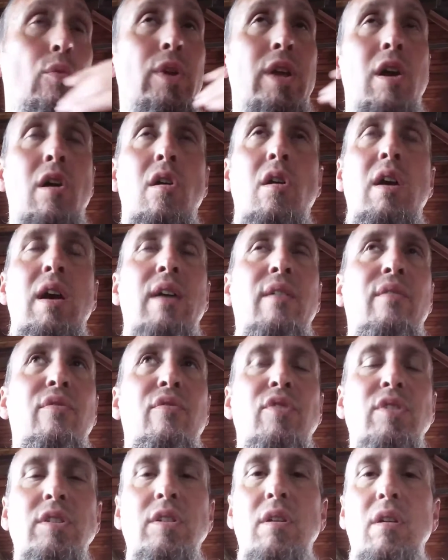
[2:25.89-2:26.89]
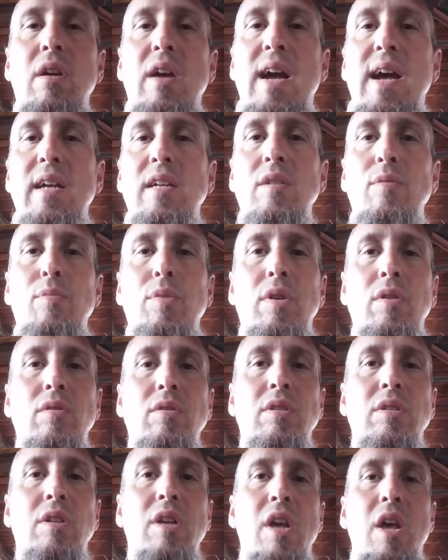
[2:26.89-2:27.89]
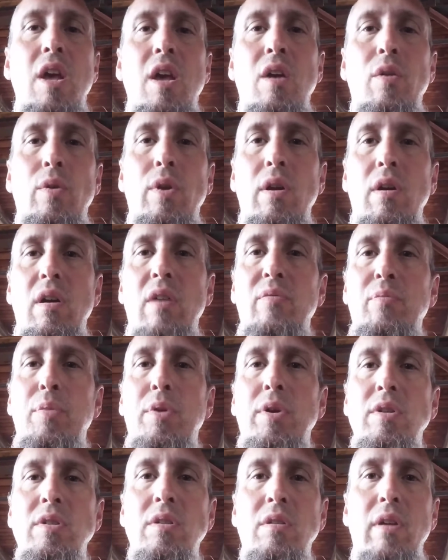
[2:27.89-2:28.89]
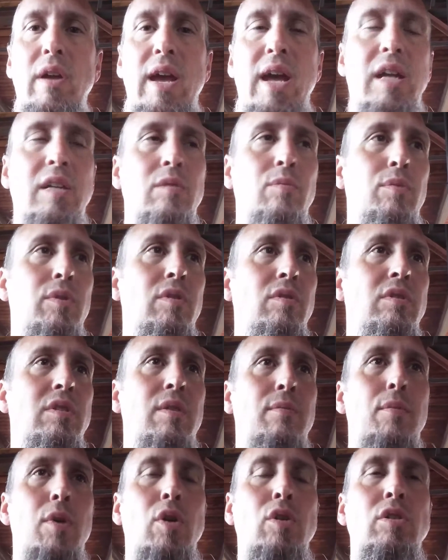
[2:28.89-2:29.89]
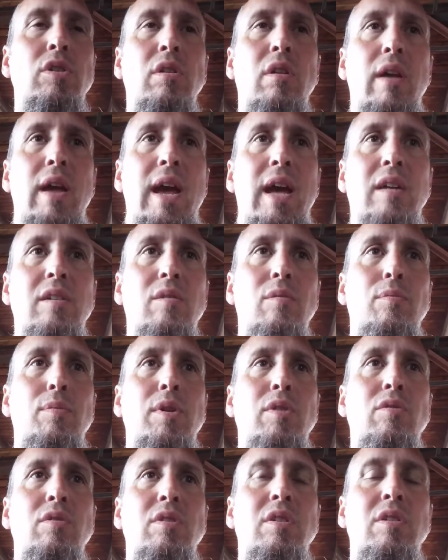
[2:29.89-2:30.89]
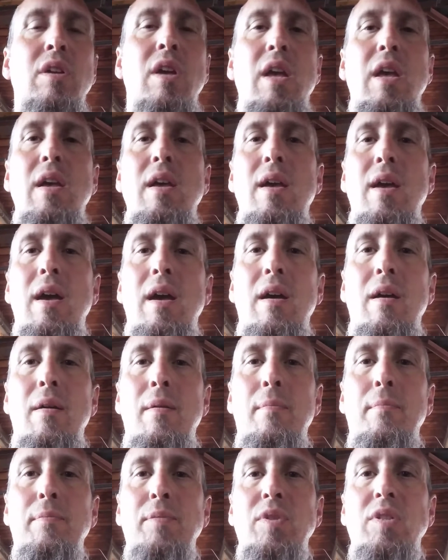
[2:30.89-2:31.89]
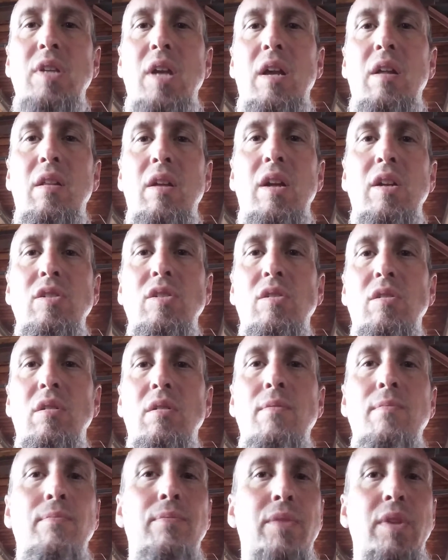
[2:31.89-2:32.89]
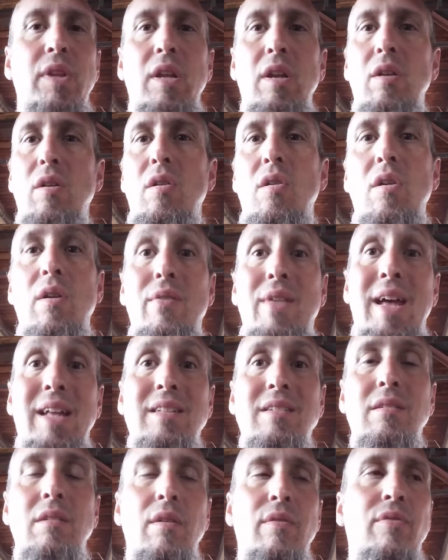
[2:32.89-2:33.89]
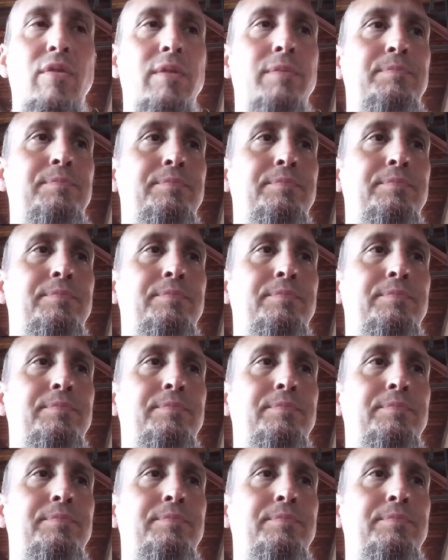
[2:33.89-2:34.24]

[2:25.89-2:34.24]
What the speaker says: we all have physical attributes. We all have personal attributes, emotional attributes, psychological, you know, all that stuff,